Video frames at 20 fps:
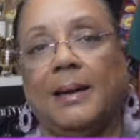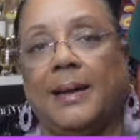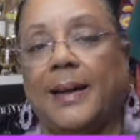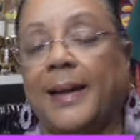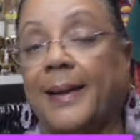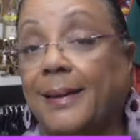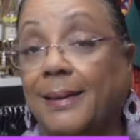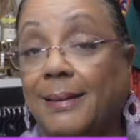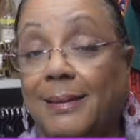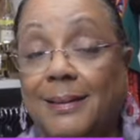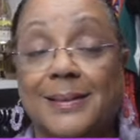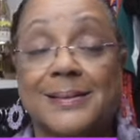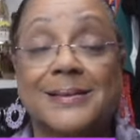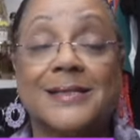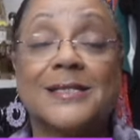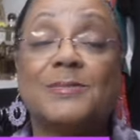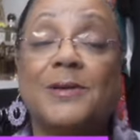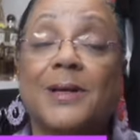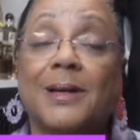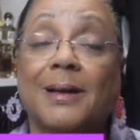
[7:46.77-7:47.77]
And this
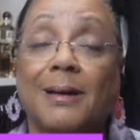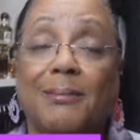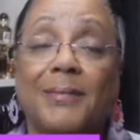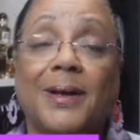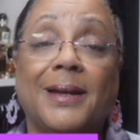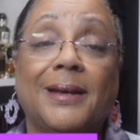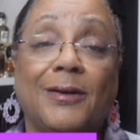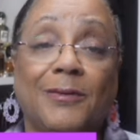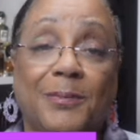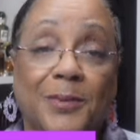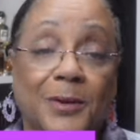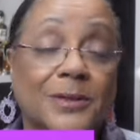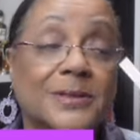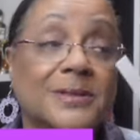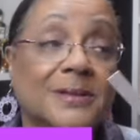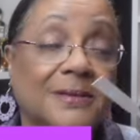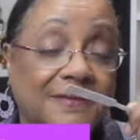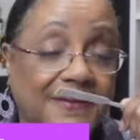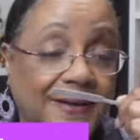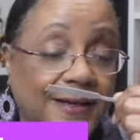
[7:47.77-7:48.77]
has become my new
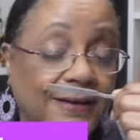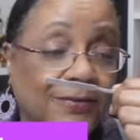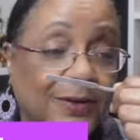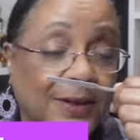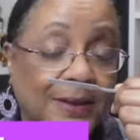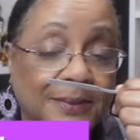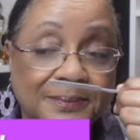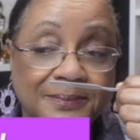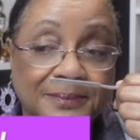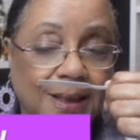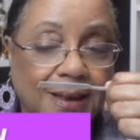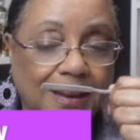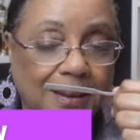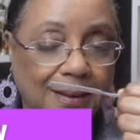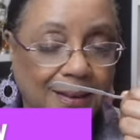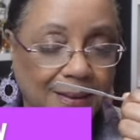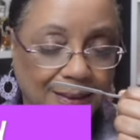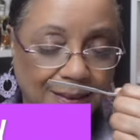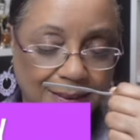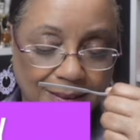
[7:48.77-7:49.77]
personal favorite.
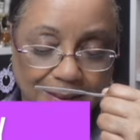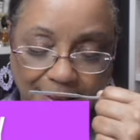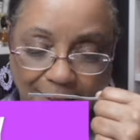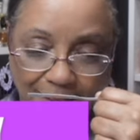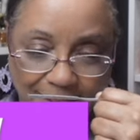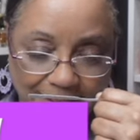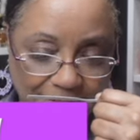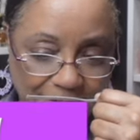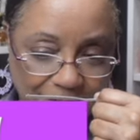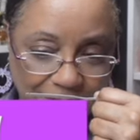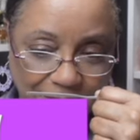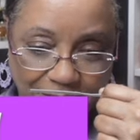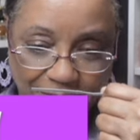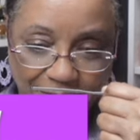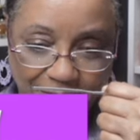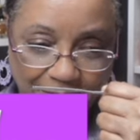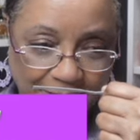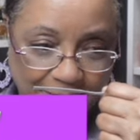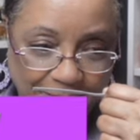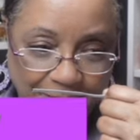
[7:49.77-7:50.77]
Oh, God, is
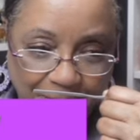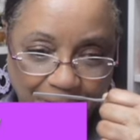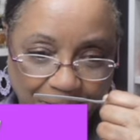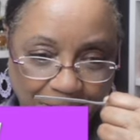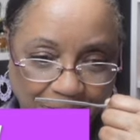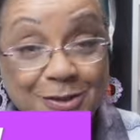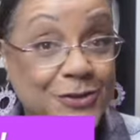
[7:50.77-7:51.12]
good.